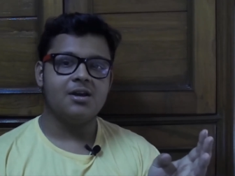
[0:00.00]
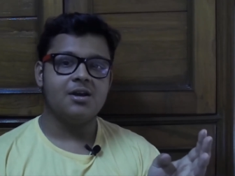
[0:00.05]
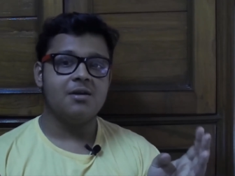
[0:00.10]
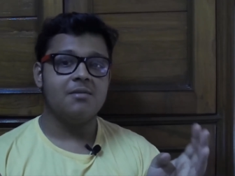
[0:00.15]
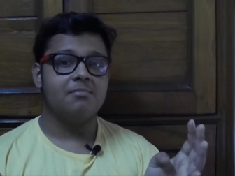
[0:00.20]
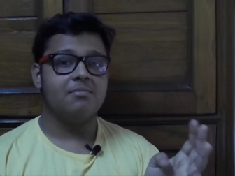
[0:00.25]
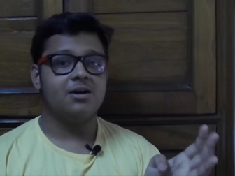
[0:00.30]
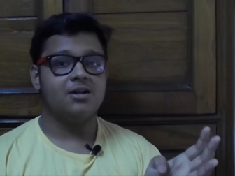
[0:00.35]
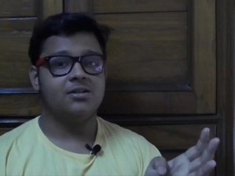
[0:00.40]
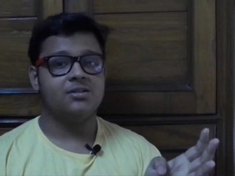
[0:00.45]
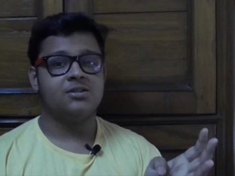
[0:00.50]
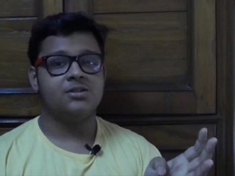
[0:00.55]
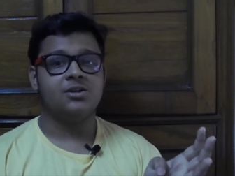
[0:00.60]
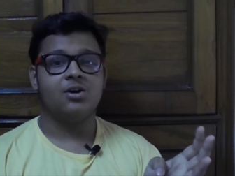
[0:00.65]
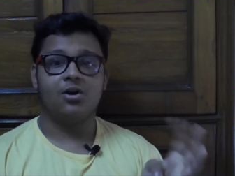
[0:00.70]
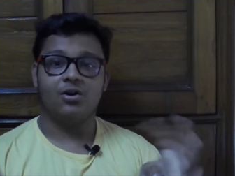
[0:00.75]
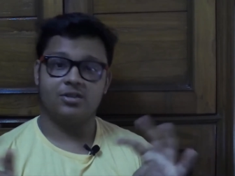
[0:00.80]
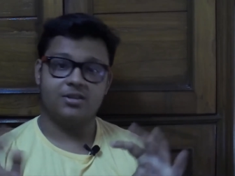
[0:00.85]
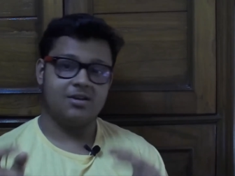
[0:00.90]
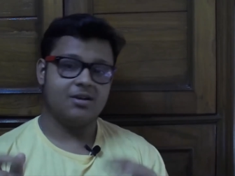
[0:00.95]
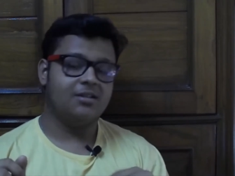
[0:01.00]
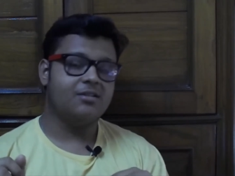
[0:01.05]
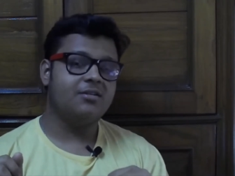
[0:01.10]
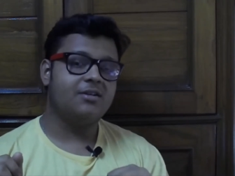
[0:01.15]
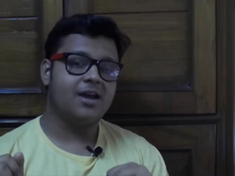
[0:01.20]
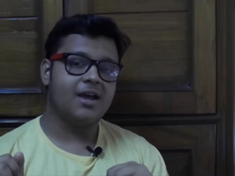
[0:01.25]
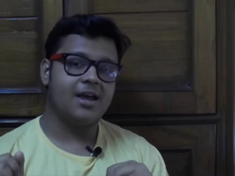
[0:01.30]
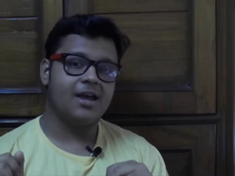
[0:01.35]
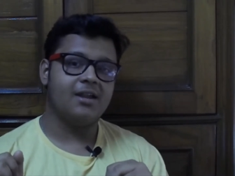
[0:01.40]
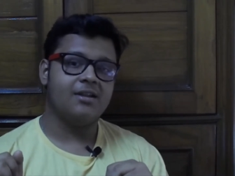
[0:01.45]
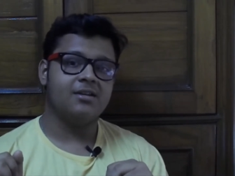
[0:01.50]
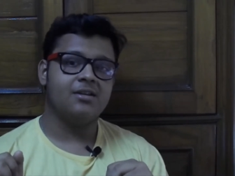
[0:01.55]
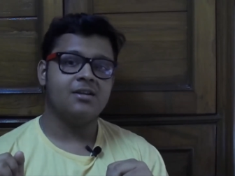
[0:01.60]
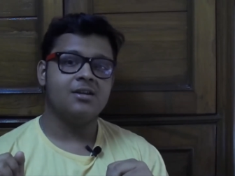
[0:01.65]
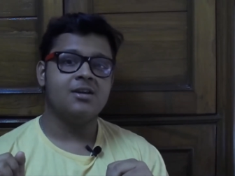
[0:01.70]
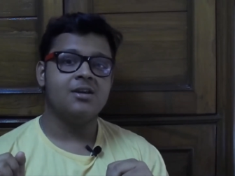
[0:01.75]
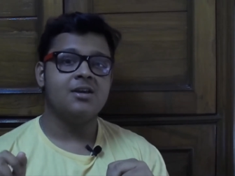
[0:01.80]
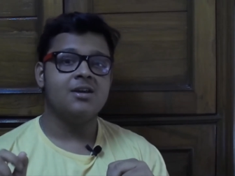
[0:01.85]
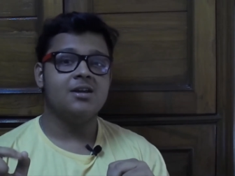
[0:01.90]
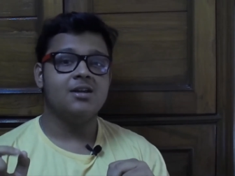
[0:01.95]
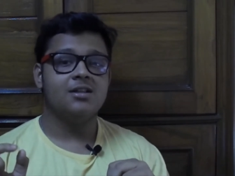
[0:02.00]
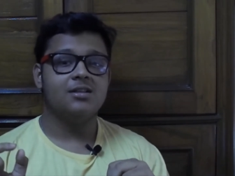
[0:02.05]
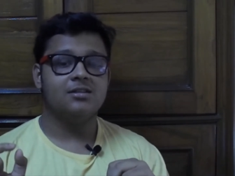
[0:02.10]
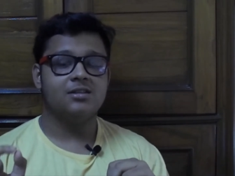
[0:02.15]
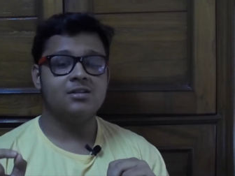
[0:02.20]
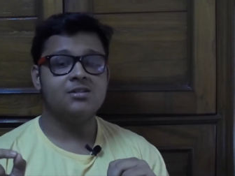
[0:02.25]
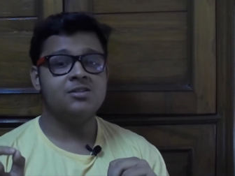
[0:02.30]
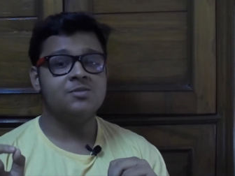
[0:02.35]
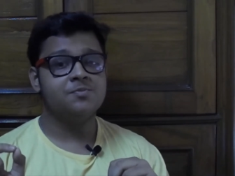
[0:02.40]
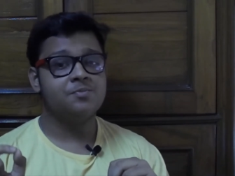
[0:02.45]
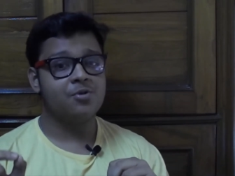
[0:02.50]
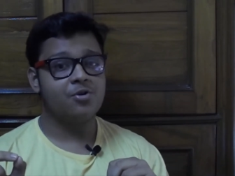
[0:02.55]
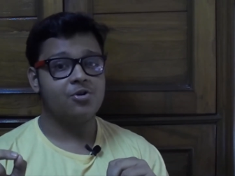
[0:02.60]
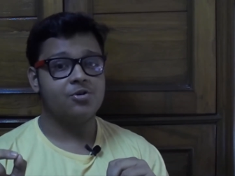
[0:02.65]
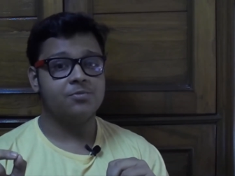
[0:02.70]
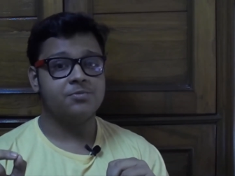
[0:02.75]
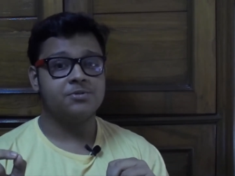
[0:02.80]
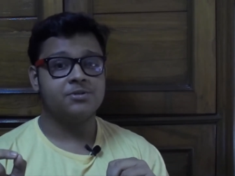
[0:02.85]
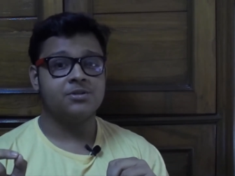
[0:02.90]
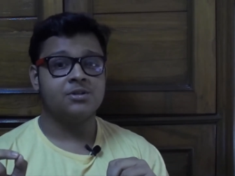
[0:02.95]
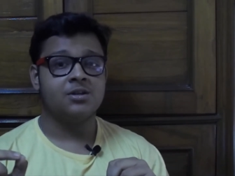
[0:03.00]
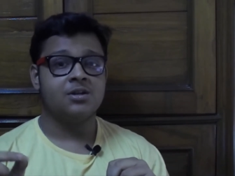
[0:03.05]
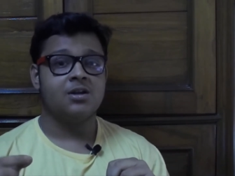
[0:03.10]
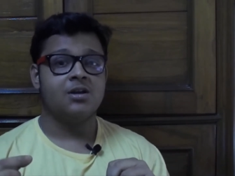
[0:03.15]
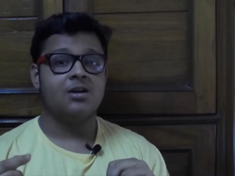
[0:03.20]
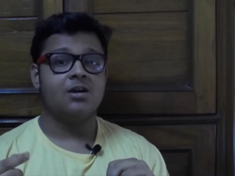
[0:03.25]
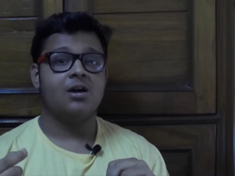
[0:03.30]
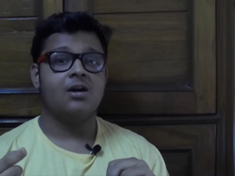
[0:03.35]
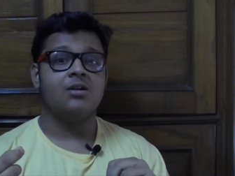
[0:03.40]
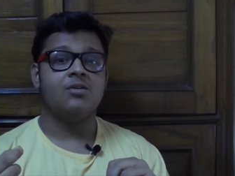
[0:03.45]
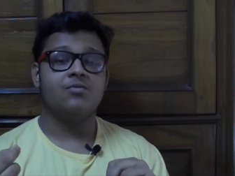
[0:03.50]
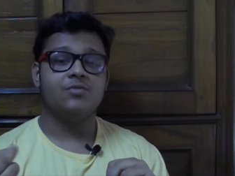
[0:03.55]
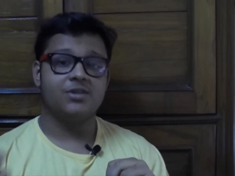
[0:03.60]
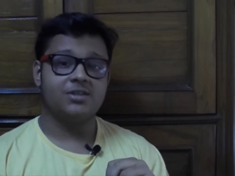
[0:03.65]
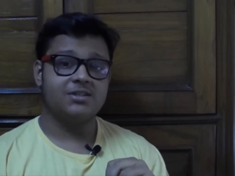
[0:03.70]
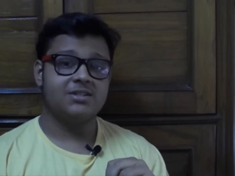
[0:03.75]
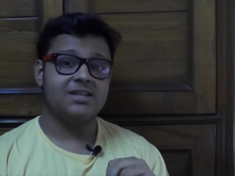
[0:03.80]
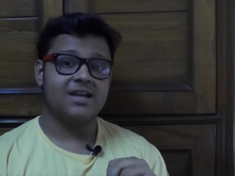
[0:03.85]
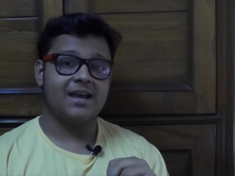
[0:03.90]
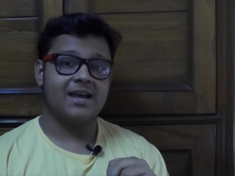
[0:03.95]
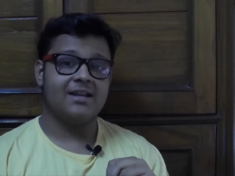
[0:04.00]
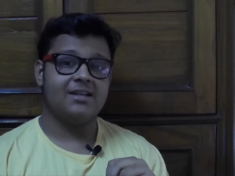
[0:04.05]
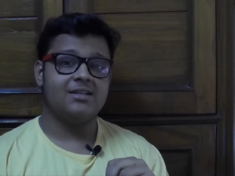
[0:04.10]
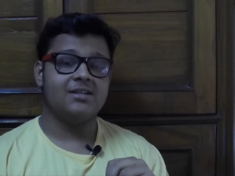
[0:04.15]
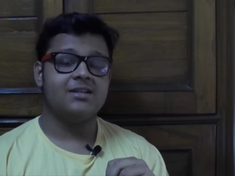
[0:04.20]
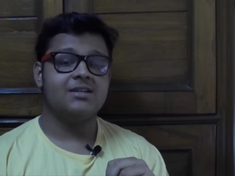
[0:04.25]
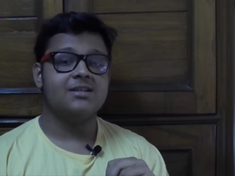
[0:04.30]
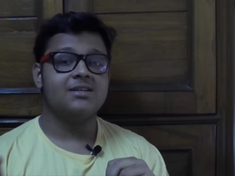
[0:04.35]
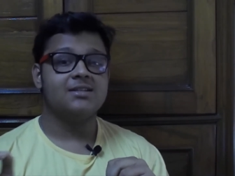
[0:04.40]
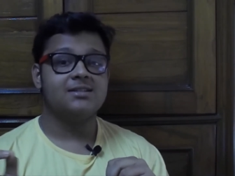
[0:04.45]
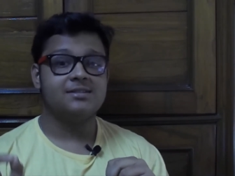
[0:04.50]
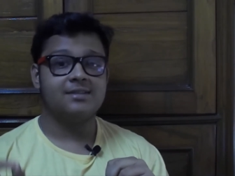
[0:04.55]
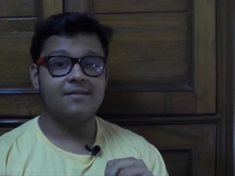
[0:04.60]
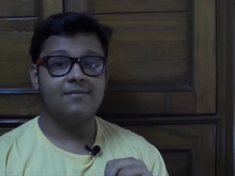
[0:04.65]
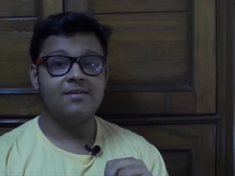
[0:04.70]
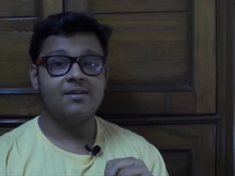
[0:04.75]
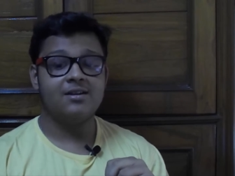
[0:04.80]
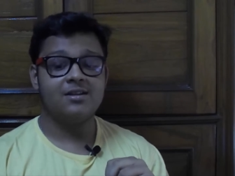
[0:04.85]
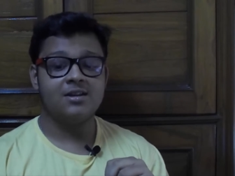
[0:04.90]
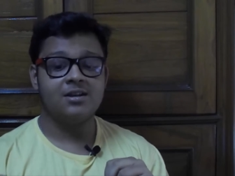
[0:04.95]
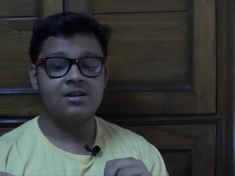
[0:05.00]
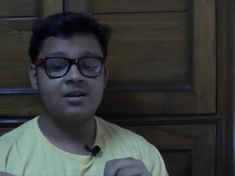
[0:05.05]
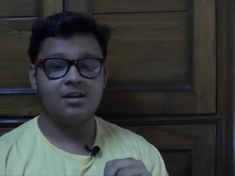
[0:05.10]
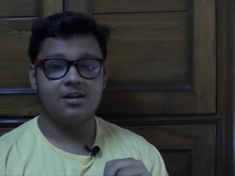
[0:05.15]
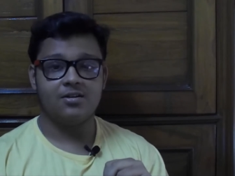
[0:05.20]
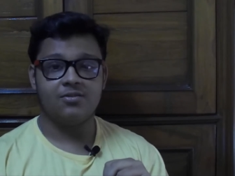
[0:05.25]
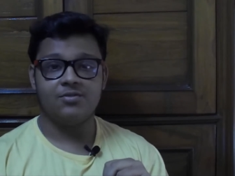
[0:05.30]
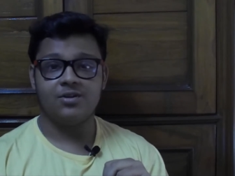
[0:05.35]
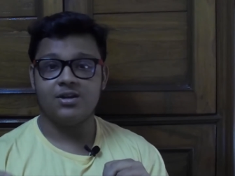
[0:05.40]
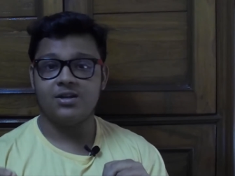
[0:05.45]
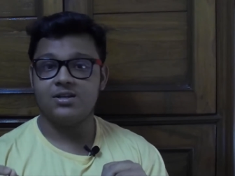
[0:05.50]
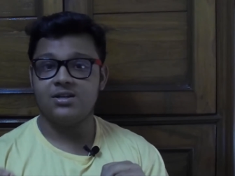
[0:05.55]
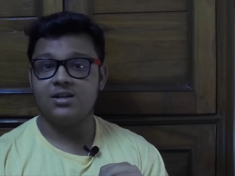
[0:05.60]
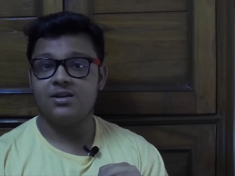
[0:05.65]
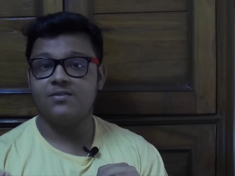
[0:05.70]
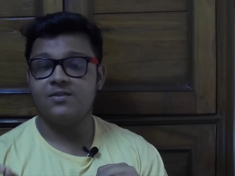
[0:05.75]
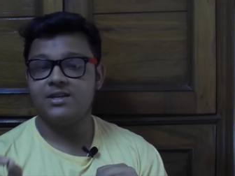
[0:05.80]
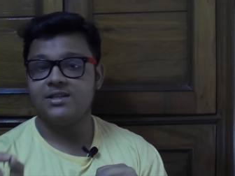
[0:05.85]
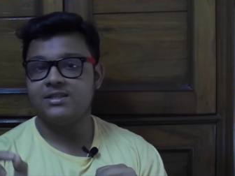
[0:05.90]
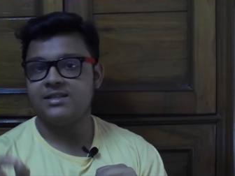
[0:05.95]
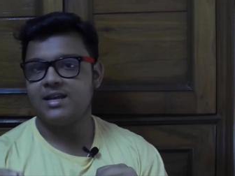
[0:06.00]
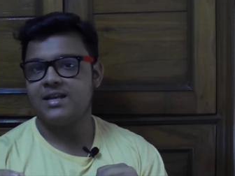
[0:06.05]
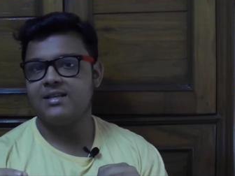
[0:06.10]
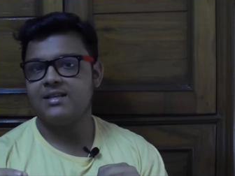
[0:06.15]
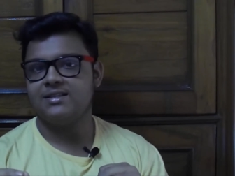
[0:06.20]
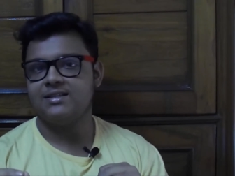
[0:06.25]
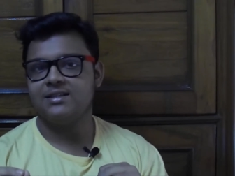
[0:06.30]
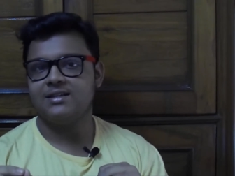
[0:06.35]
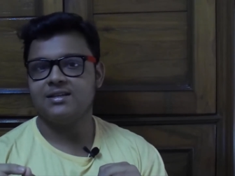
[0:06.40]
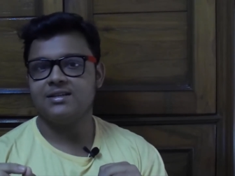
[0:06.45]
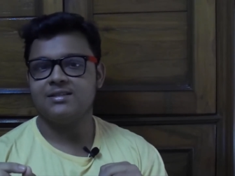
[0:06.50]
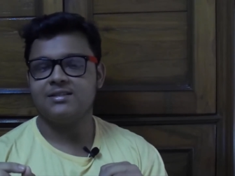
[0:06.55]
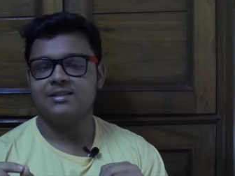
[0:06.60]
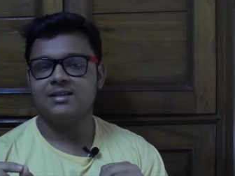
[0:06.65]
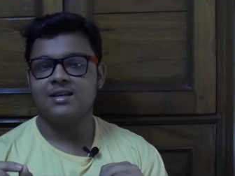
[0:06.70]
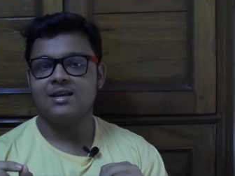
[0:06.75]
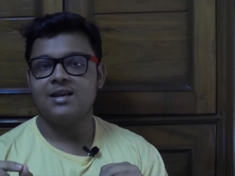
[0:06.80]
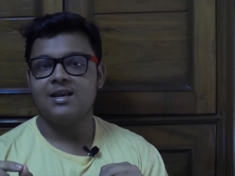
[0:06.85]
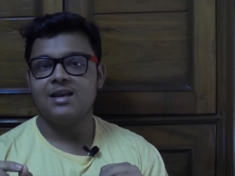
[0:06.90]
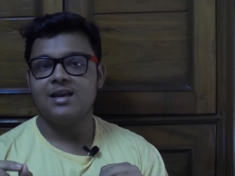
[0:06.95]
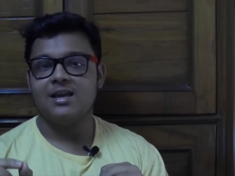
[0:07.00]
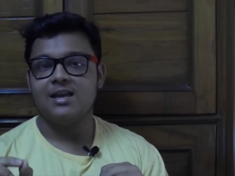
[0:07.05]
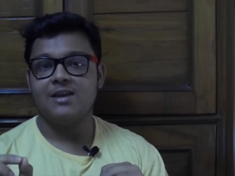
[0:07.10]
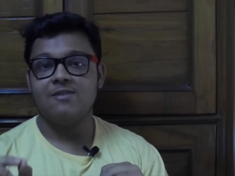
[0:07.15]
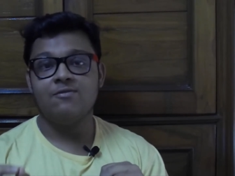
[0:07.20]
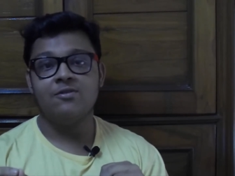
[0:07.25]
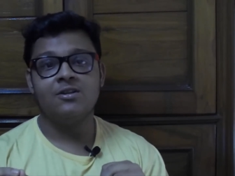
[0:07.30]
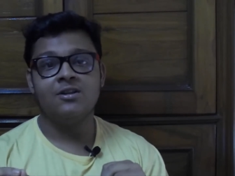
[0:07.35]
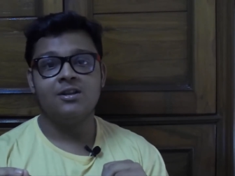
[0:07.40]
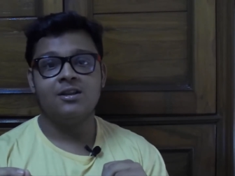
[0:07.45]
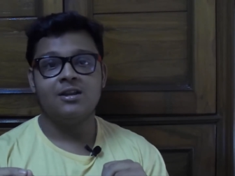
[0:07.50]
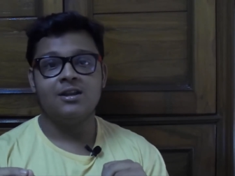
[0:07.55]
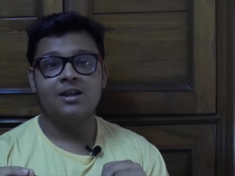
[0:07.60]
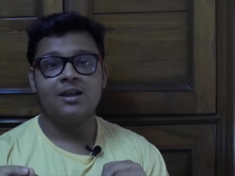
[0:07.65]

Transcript: But on the other hand, this probe's gonna withstand 1700 degrees Celsius even